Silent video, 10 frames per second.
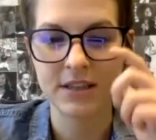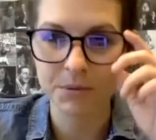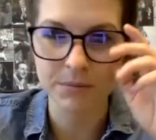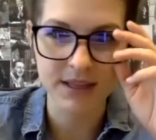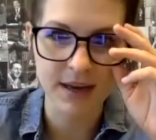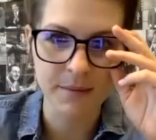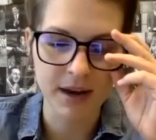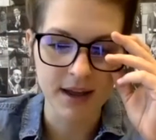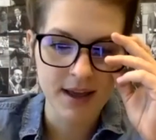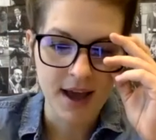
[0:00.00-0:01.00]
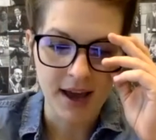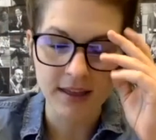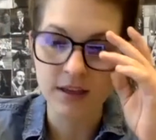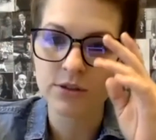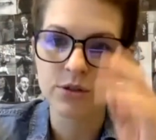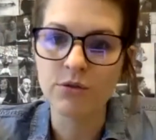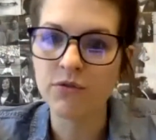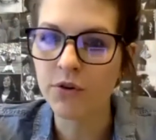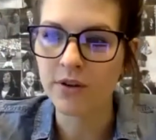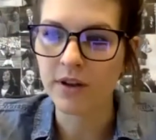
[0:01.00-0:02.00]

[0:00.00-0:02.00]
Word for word: implement them. And I think it's twofold.